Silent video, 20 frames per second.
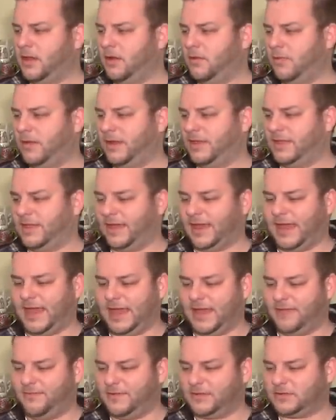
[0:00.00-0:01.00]
with a
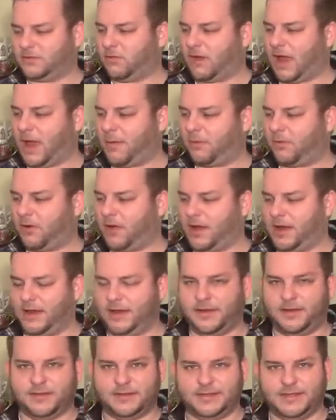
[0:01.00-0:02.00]
canvas wrapper on it.
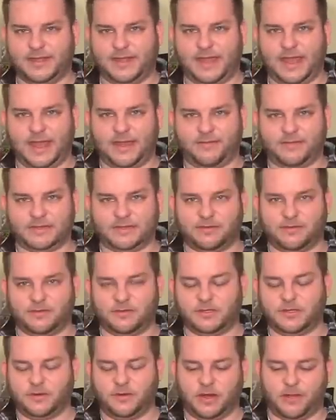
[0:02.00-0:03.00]
You can see the canvas all
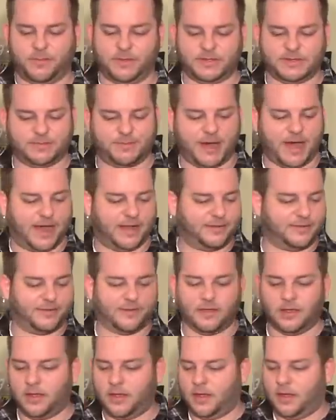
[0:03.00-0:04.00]
chewed up in spots.
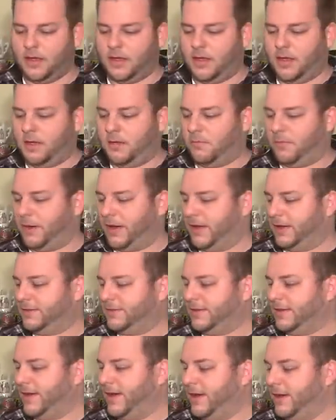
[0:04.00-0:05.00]
But
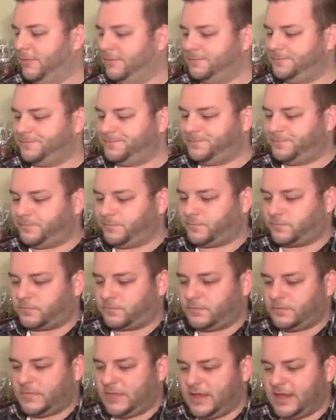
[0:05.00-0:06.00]
um,
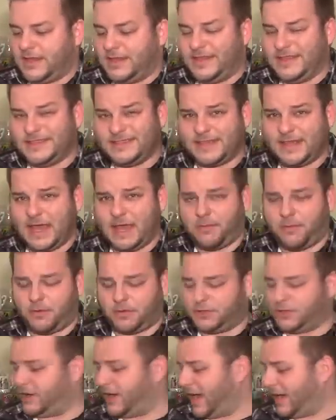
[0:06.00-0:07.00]
this scabbard
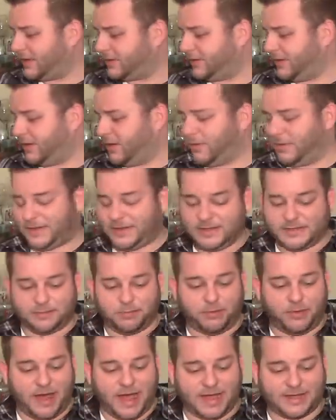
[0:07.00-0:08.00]
should actually go with this
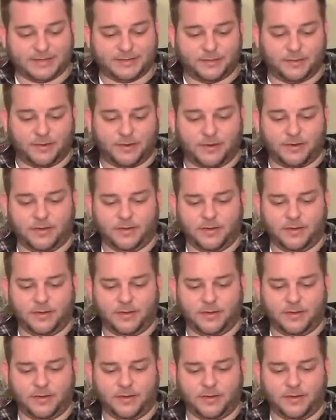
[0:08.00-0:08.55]
black sword.